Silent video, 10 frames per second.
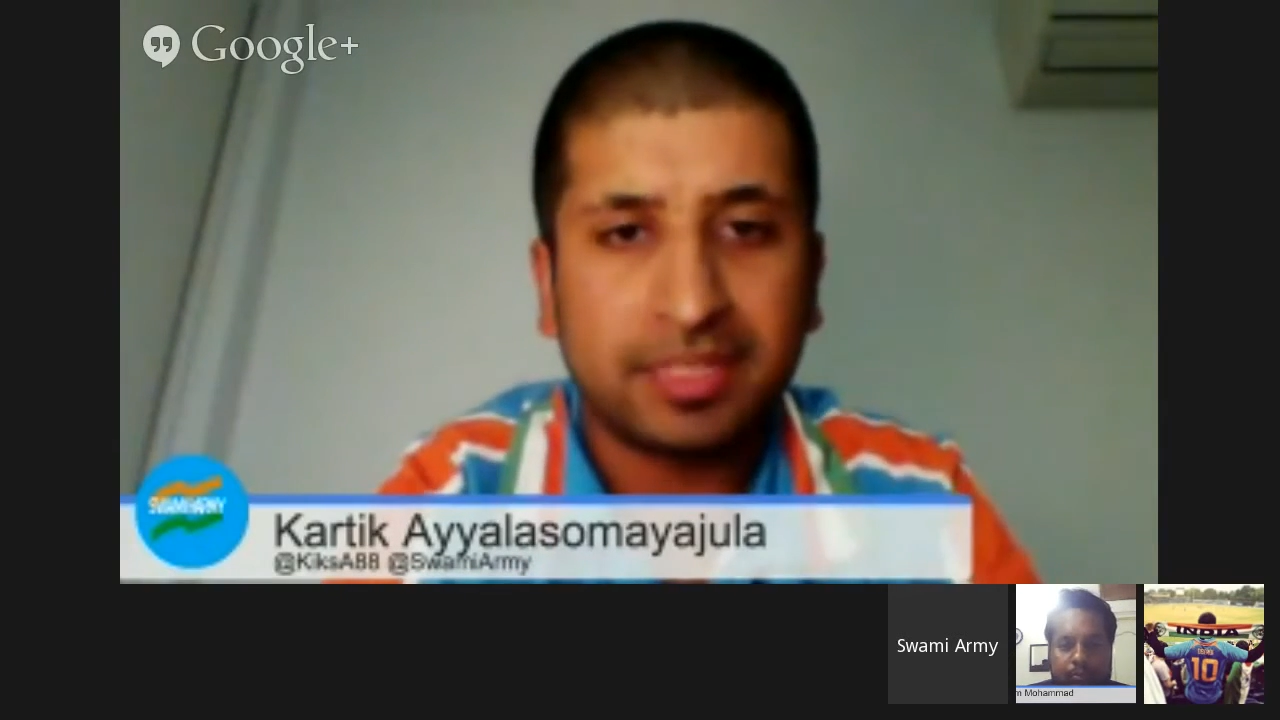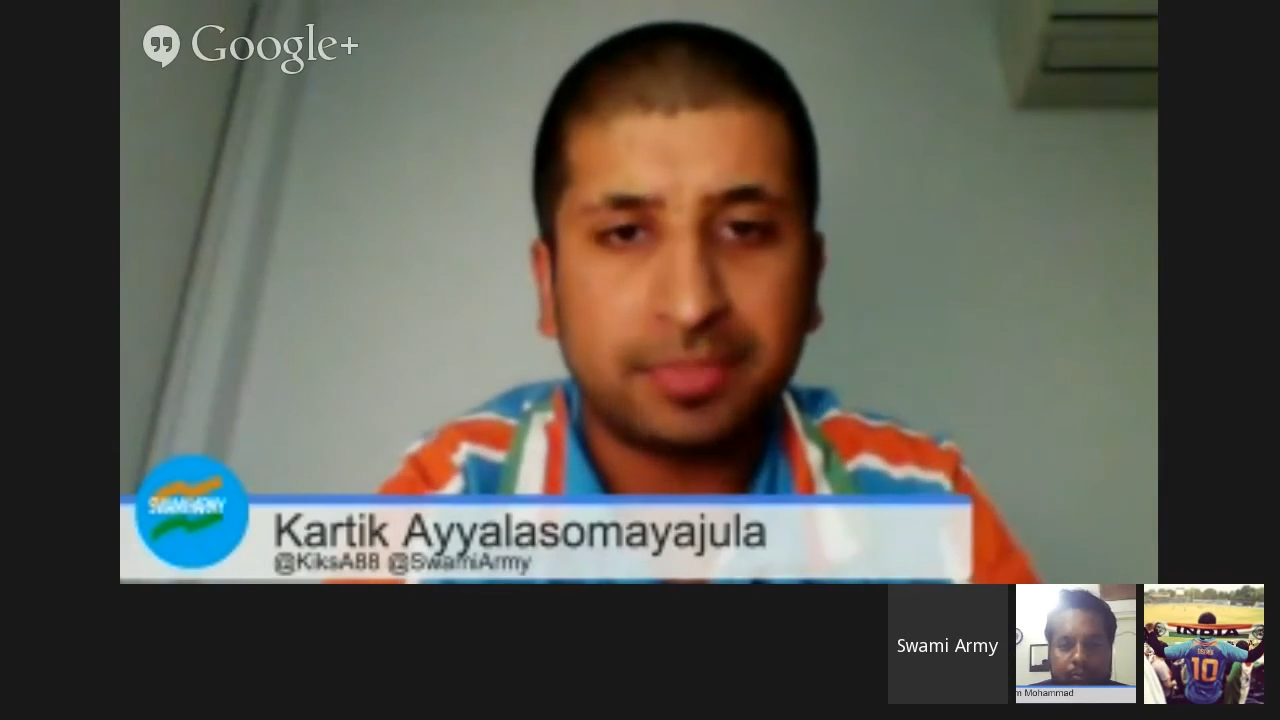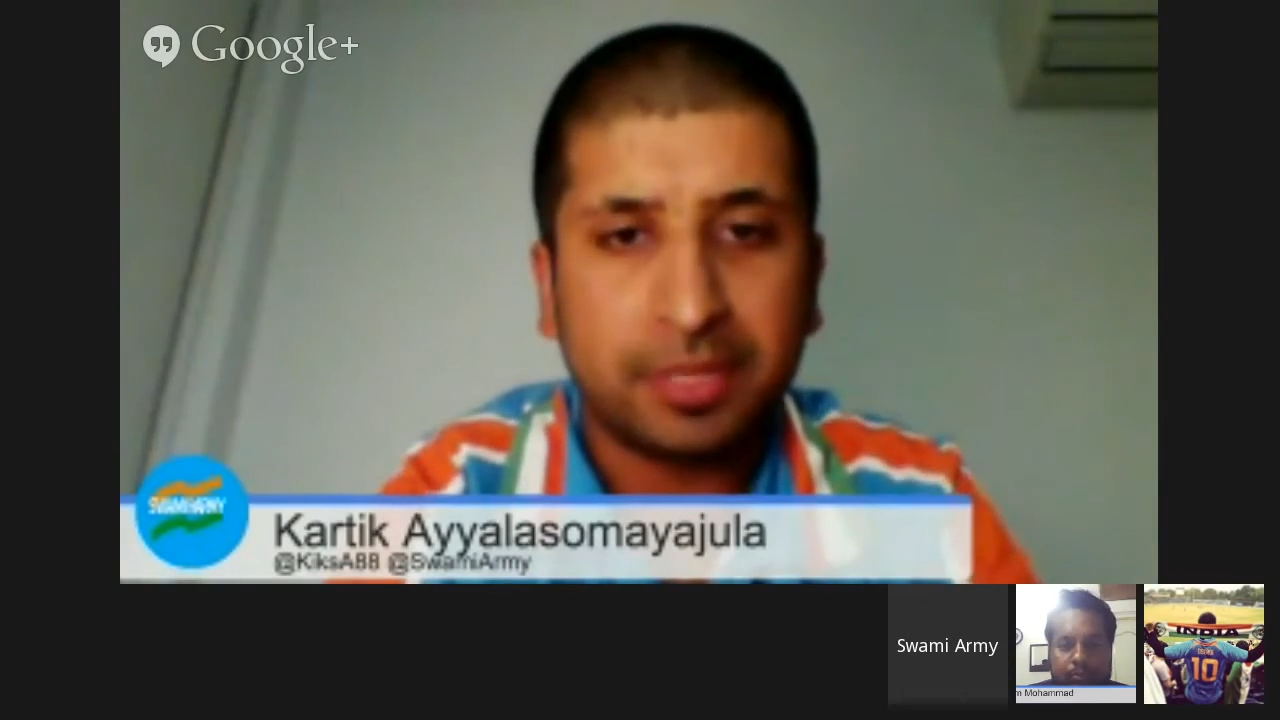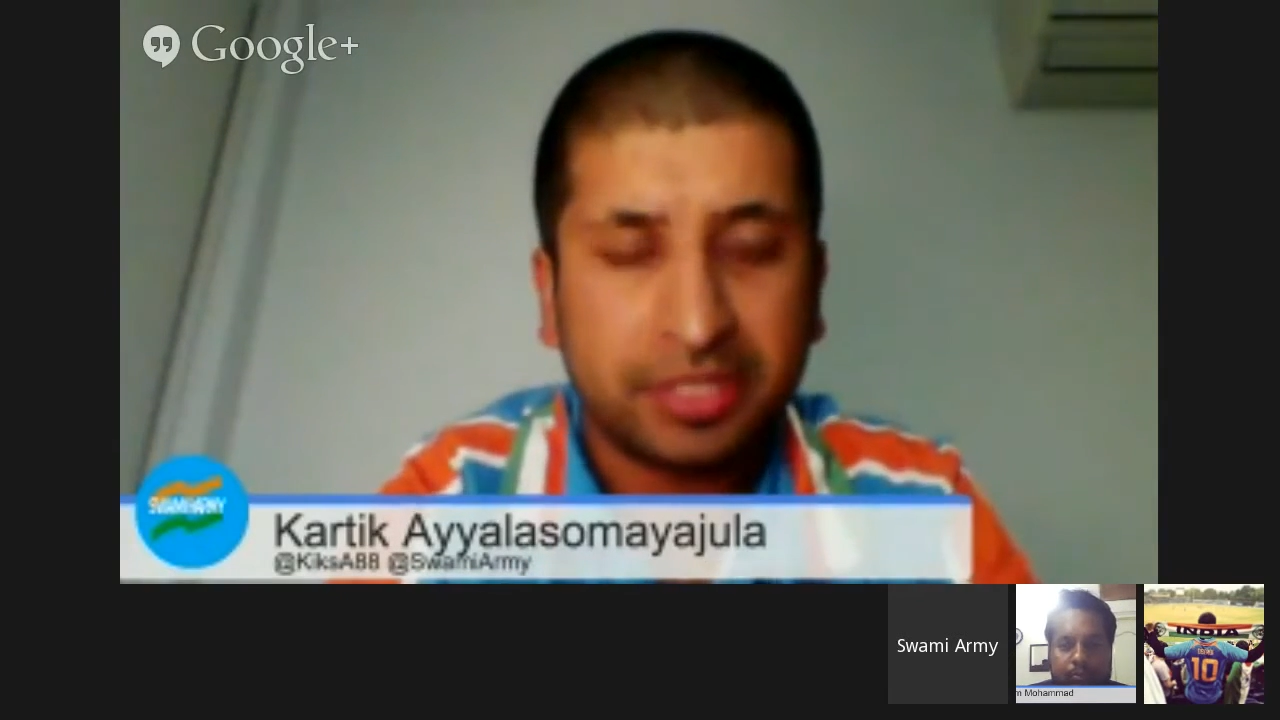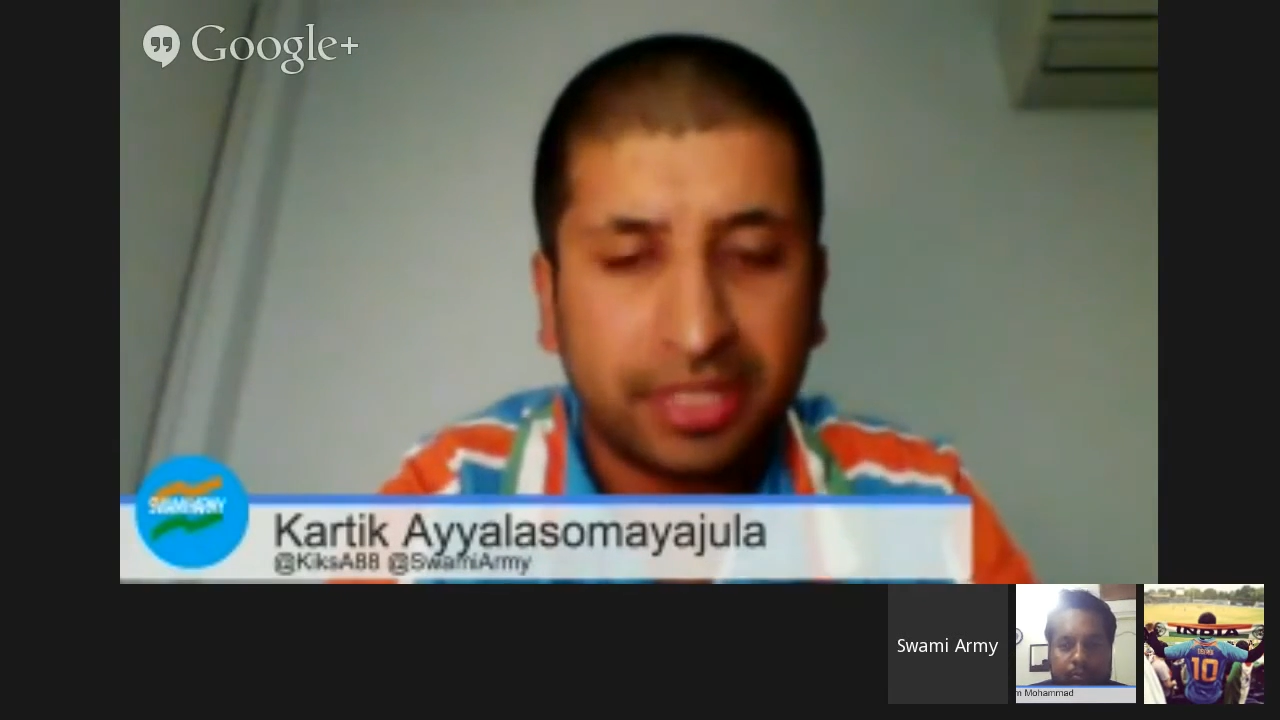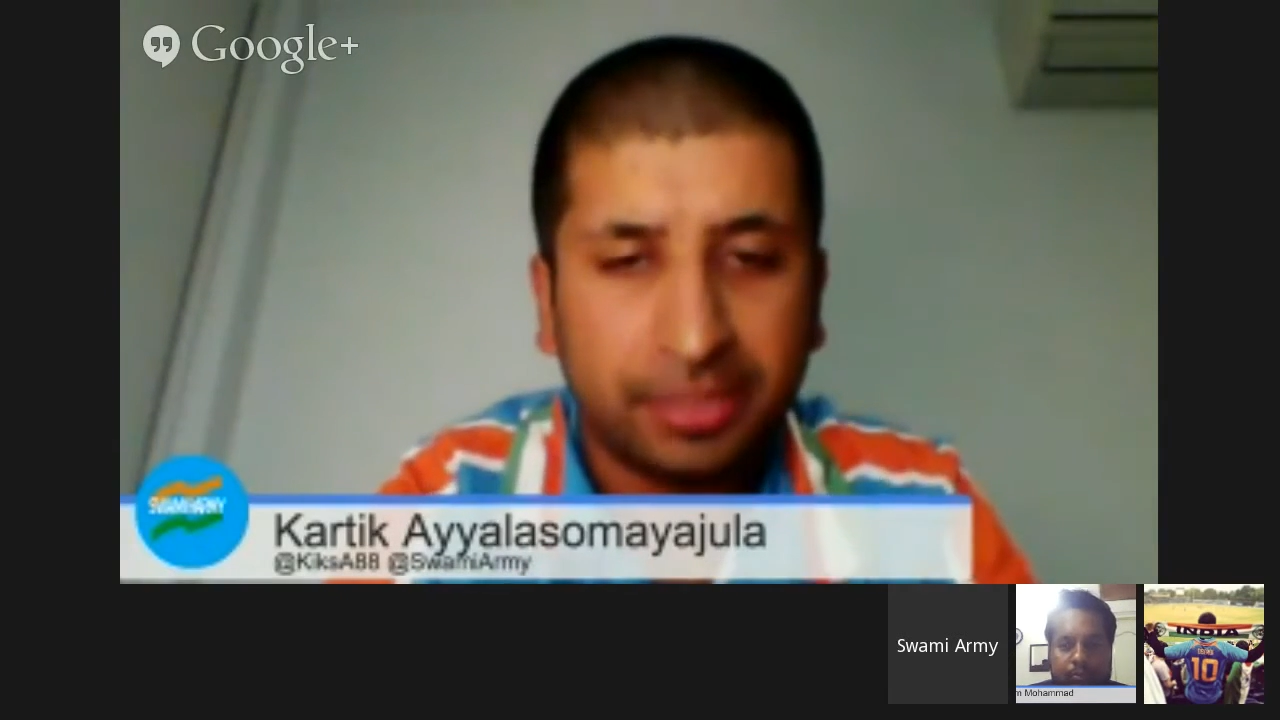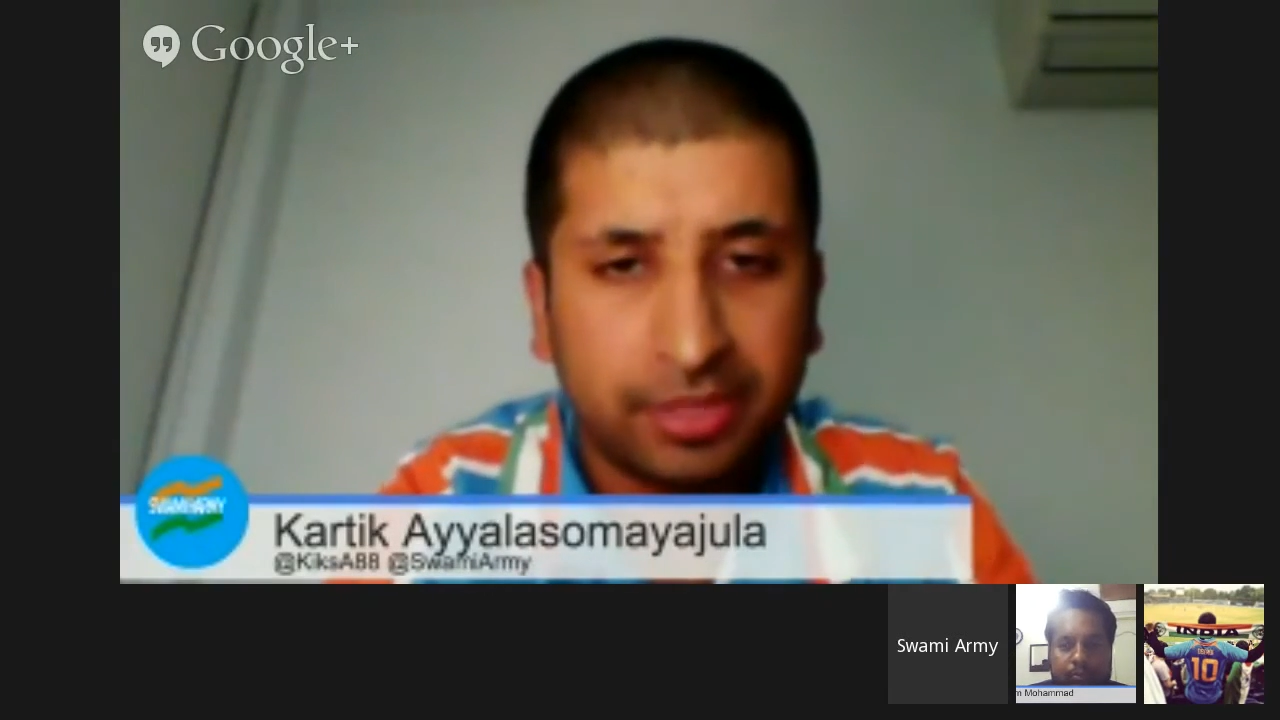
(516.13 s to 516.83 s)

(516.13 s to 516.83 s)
especially